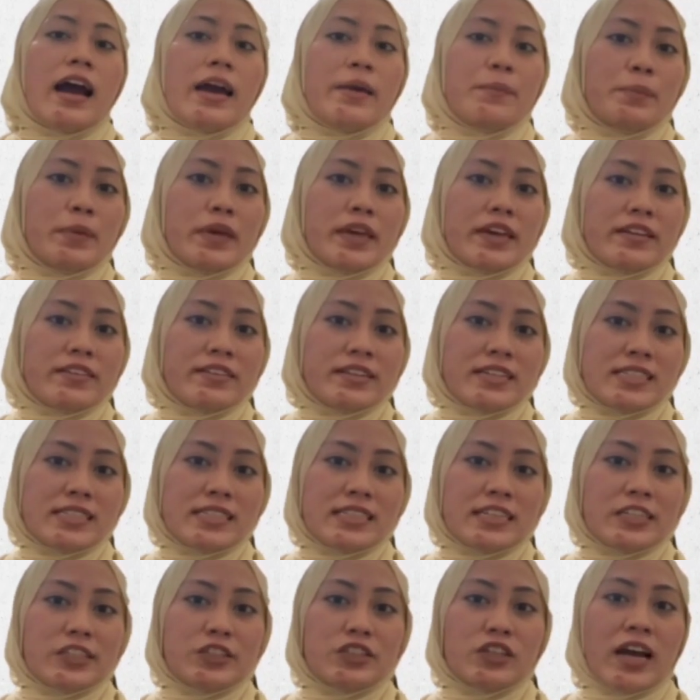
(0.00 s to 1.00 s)
IPE
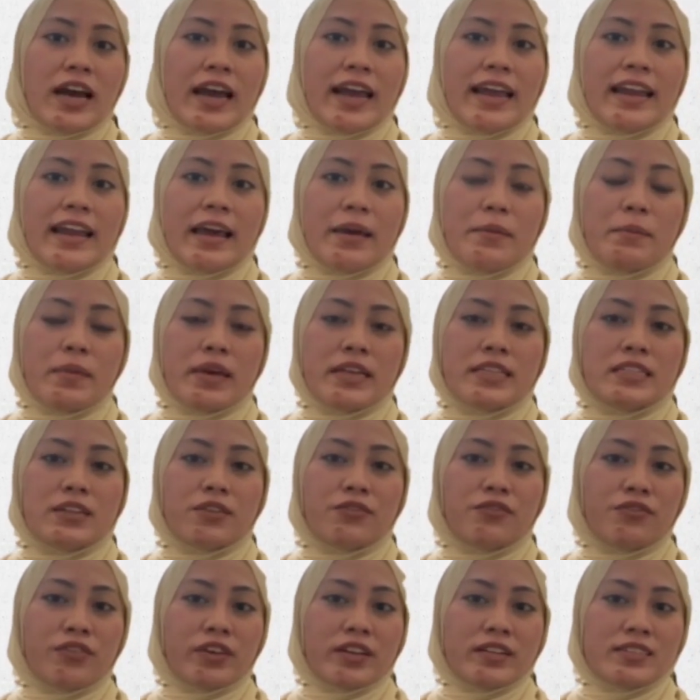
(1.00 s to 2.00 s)
research highlight
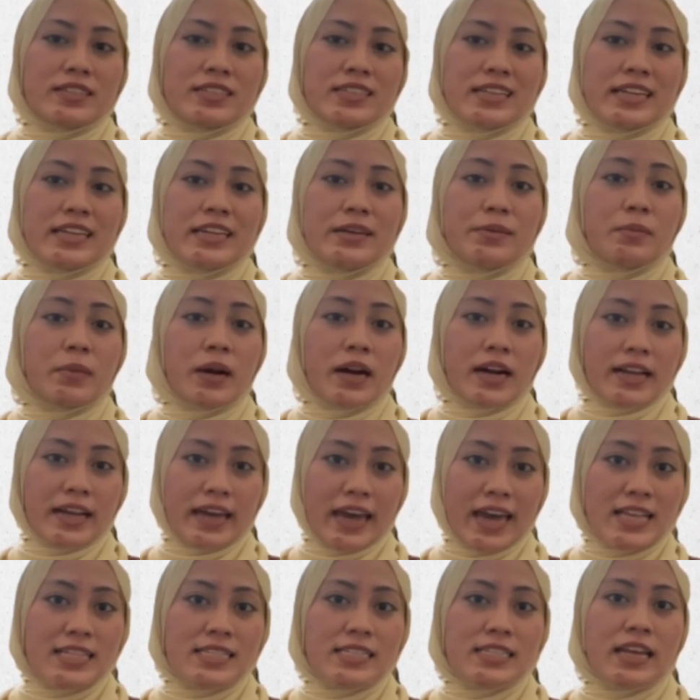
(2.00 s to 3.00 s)
major fields in the
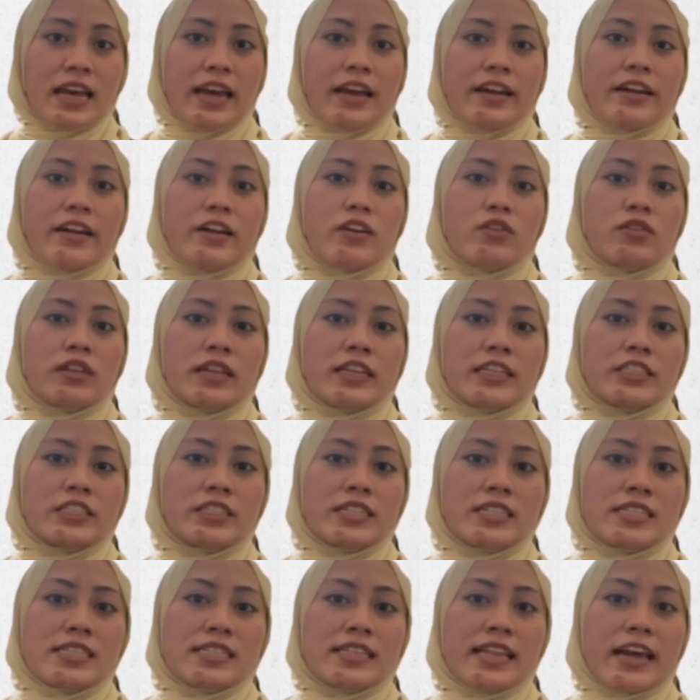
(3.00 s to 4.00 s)
markets and
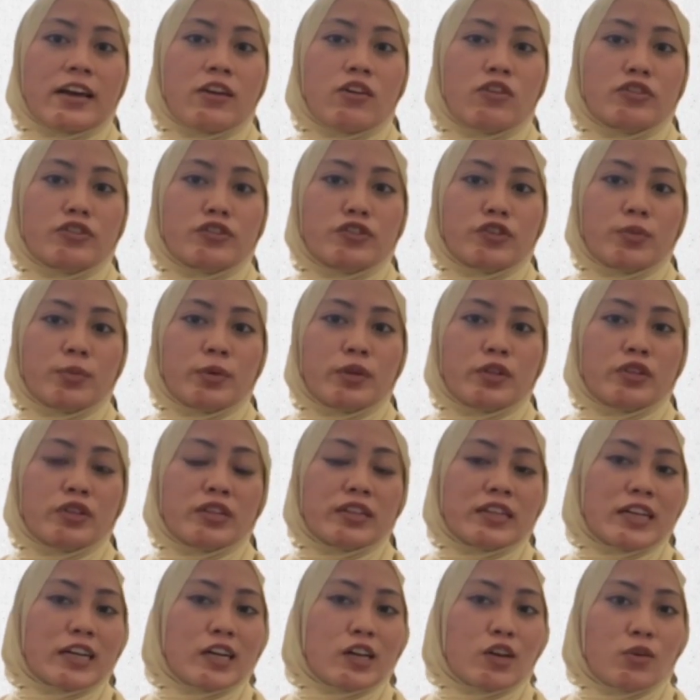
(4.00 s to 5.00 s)
regulations that contribute
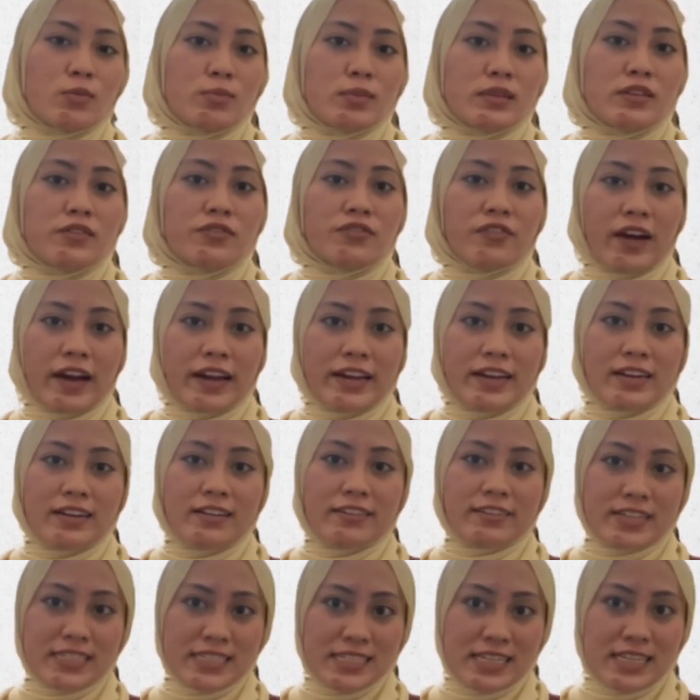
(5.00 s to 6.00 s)
to the global
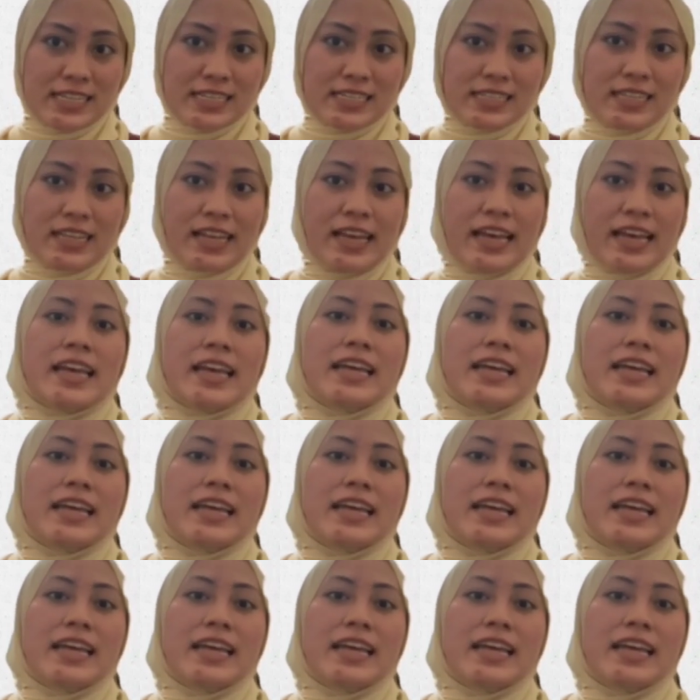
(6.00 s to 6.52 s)
financial crisis.